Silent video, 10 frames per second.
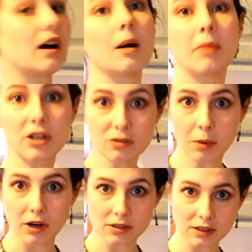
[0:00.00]
a bunch of
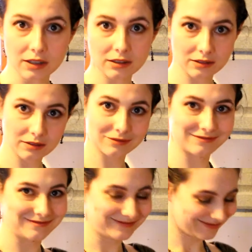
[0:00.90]
parsley.
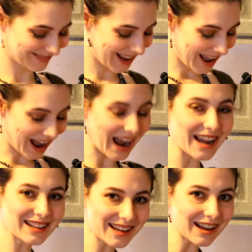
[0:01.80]

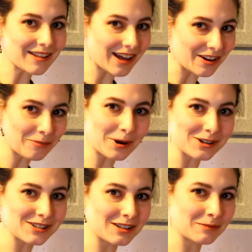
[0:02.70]
I like a lot of
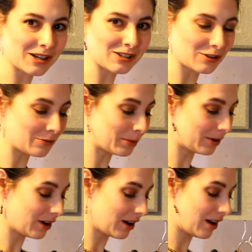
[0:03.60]
parsley in my soup.
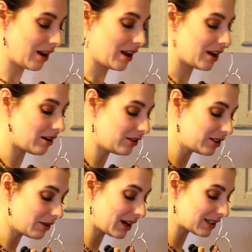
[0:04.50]
It
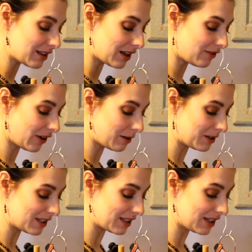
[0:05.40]
also has a lot of
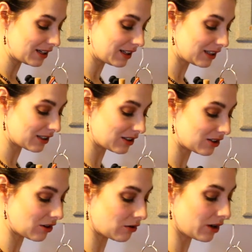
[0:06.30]
vitamin C in it,
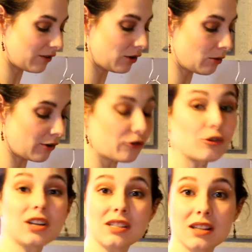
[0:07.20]
so if you are
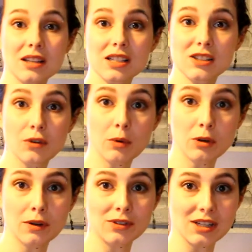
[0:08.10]
freezing this for when
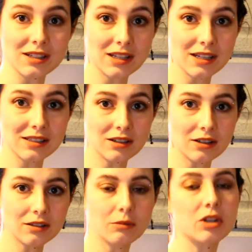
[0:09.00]
you have sick days at
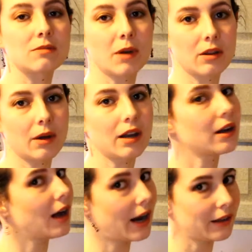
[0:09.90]
all, which, by the way,
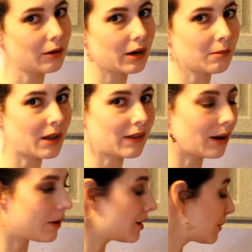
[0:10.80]
highly recommend that one as